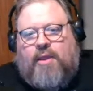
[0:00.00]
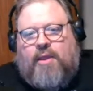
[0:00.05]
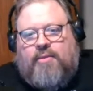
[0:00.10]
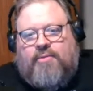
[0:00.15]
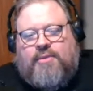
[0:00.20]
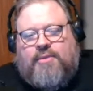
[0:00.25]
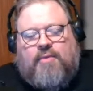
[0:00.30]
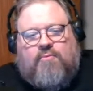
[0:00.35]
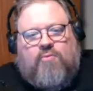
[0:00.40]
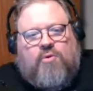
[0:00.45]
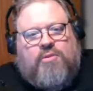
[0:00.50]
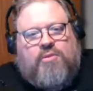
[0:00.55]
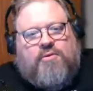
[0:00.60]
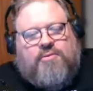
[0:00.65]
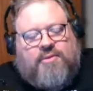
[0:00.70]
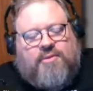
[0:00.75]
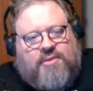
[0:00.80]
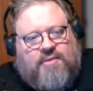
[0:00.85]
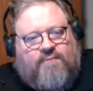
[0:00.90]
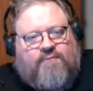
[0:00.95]
It's like, well, there's
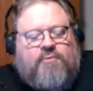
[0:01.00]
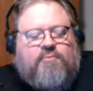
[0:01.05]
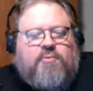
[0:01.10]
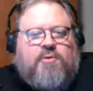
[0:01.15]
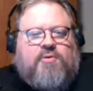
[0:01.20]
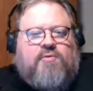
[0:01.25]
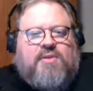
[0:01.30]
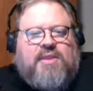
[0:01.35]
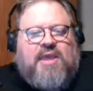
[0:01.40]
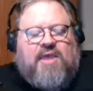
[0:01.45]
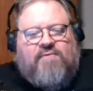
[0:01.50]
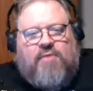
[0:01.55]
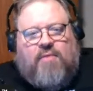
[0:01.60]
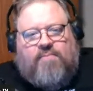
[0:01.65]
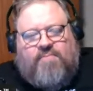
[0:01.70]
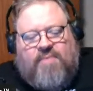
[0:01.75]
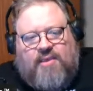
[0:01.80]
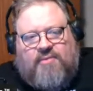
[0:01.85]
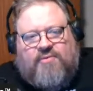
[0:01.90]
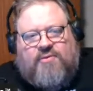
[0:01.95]
a difference between having a
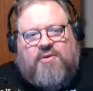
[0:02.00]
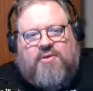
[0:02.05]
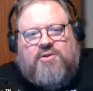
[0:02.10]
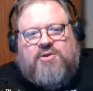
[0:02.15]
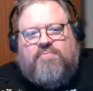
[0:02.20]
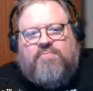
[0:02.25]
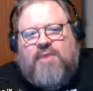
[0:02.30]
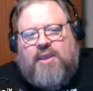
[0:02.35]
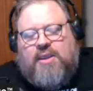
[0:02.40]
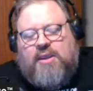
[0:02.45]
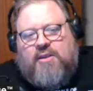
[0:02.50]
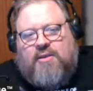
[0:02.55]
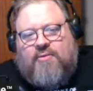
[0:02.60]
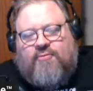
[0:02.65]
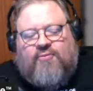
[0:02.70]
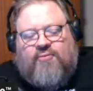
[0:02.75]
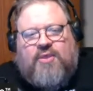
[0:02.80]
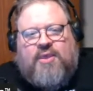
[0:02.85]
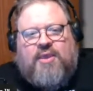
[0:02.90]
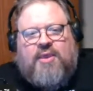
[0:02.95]
message and making you
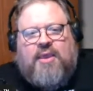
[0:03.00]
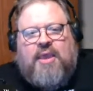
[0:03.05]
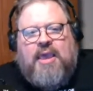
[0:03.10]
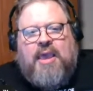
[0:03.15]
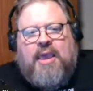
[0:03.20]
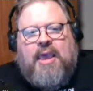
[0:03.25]
think